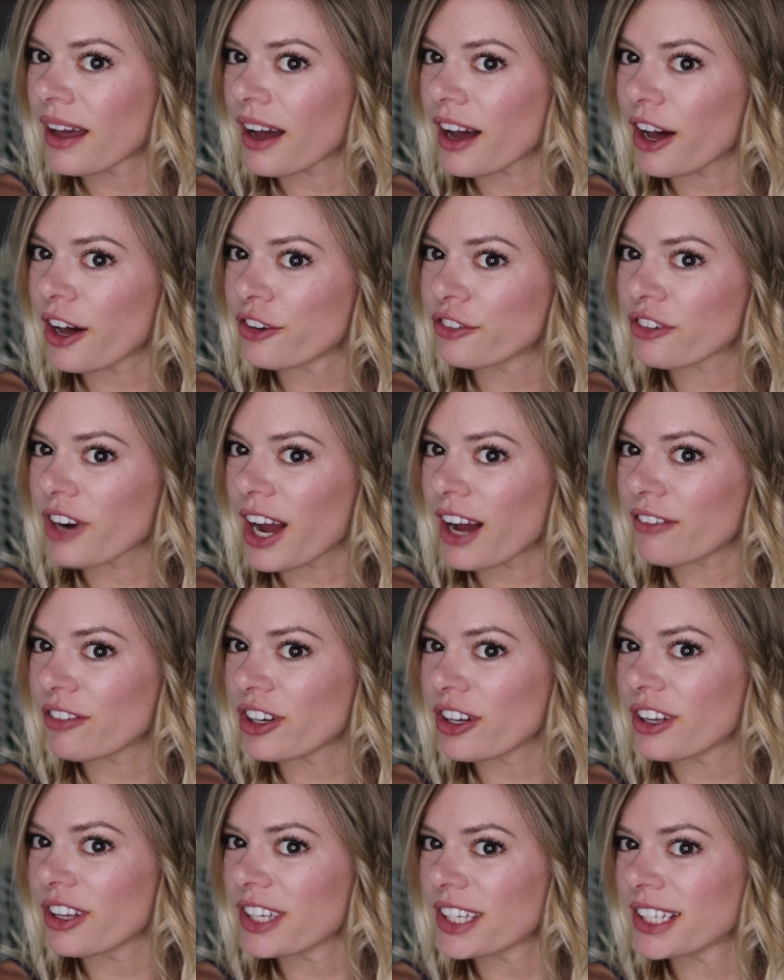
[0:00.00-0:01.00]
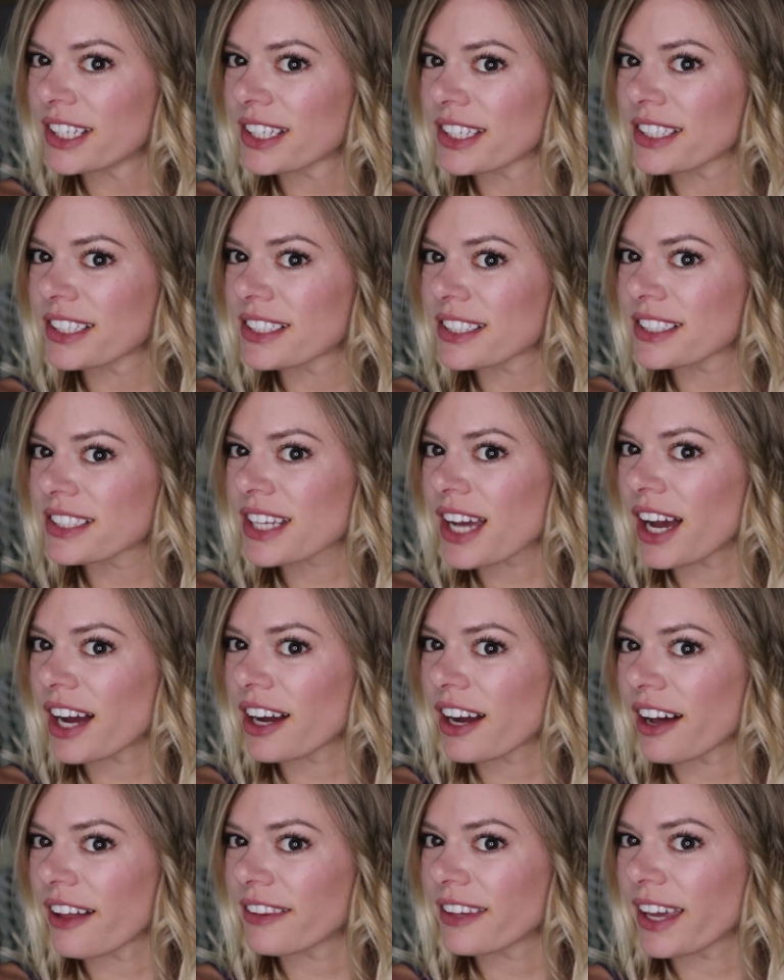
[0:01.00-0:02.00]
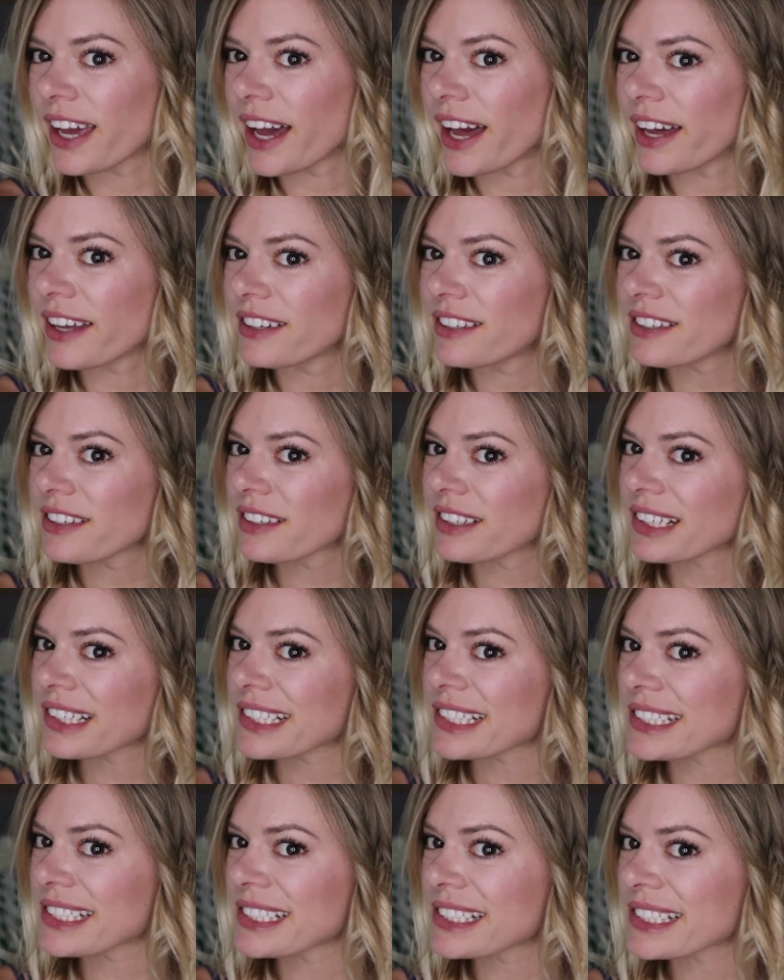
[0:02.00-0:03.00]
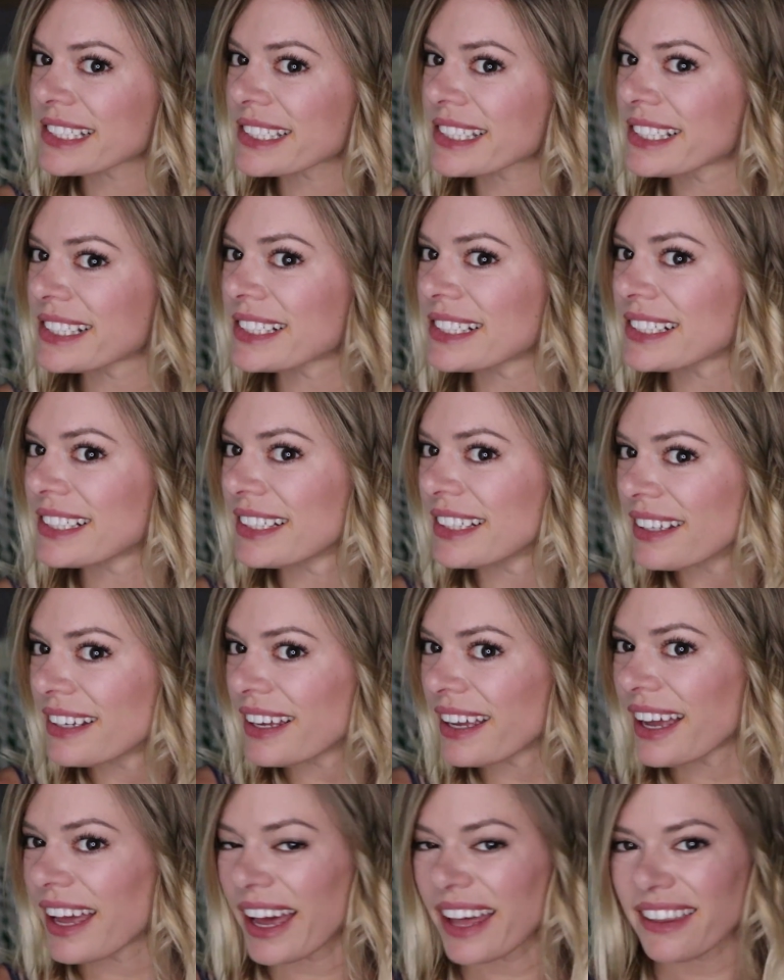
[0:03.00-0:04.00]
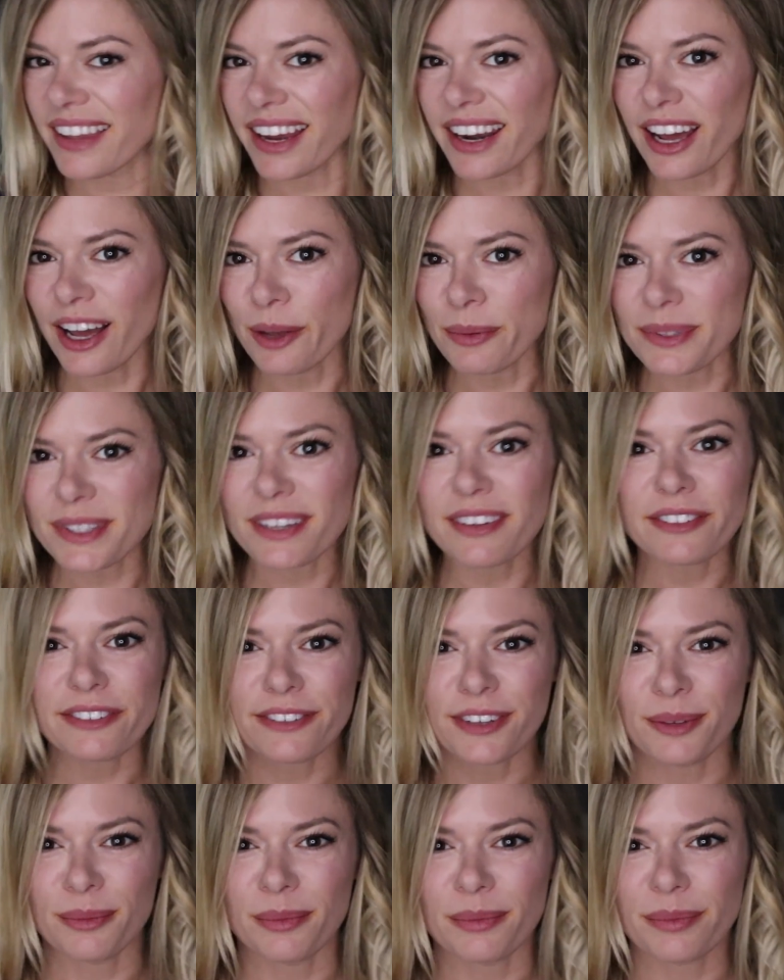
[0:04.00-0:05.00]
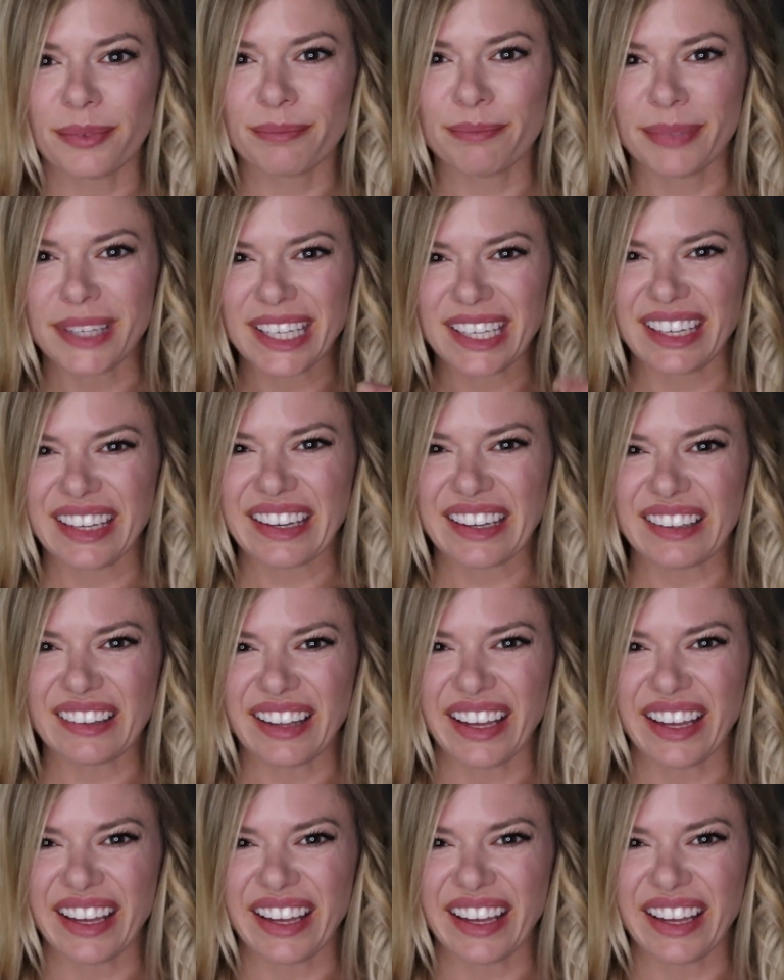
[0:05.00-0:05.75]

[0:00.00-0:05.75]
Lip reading: Unravel, tug on the end. And that helps it from being